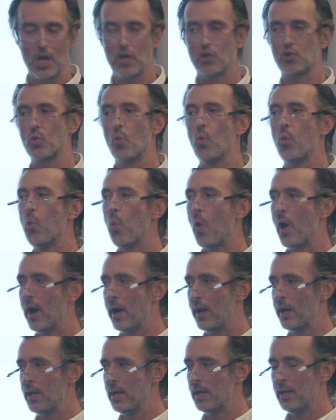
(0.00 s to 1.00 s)
So
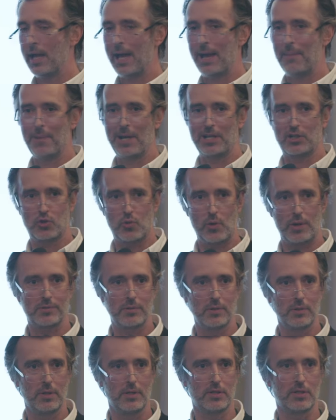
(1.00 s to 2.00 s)
why am I
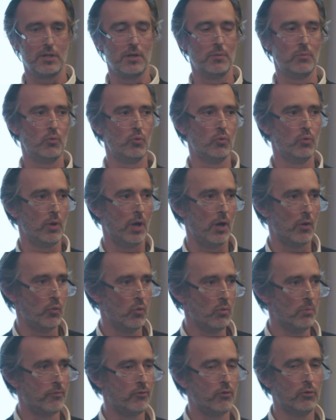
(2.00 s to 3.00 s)
stressing this in a
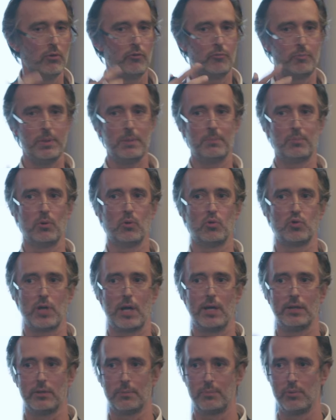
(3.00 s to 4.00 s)
room full of people which
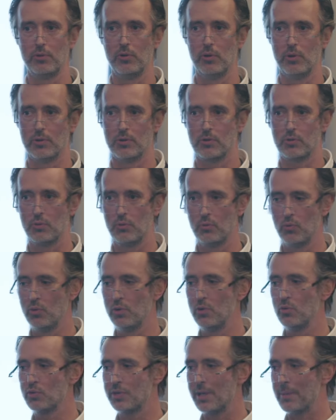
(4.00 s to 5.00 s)
are entrepreneurs, who
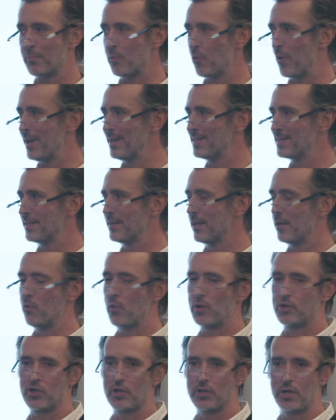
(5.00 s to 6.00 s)
use their brains and their
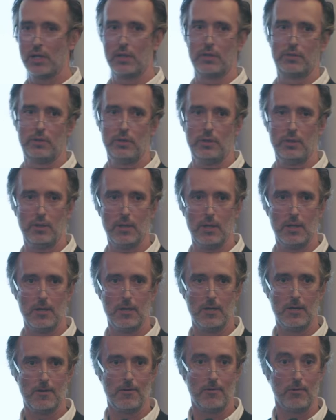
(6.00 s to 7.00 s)
rationality
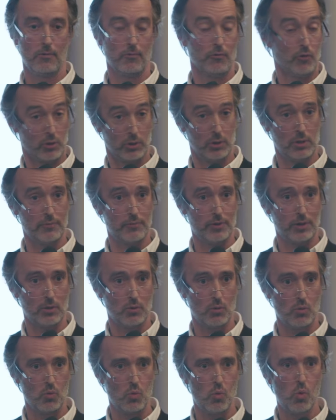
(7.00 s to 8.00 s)
for a living,
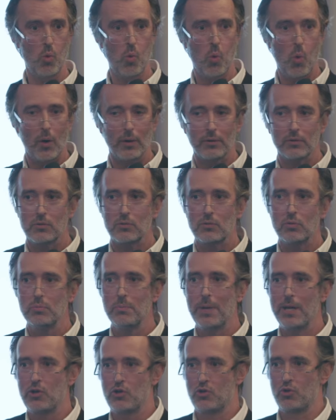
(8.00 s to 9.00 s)
who want to
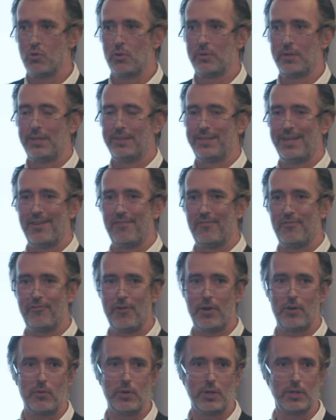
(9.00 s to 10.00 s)
make sure that they are
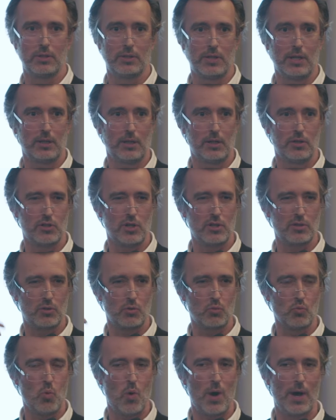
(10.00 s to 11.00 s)
very intelligent
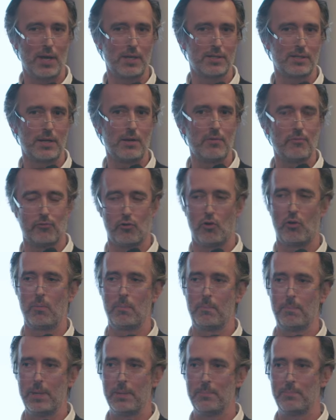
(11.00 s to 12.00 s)
and wise and
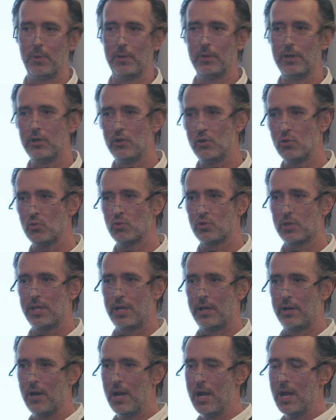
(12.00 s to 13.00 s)
informed people and use
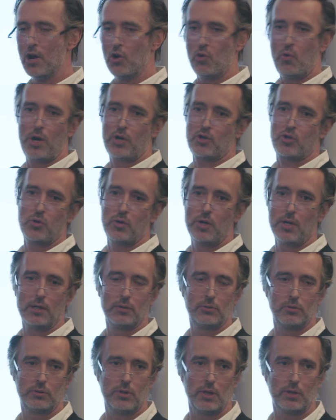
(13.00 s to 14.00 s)
their
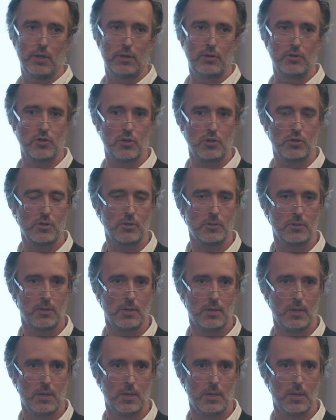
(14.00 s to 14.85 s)
rationale to take their decision?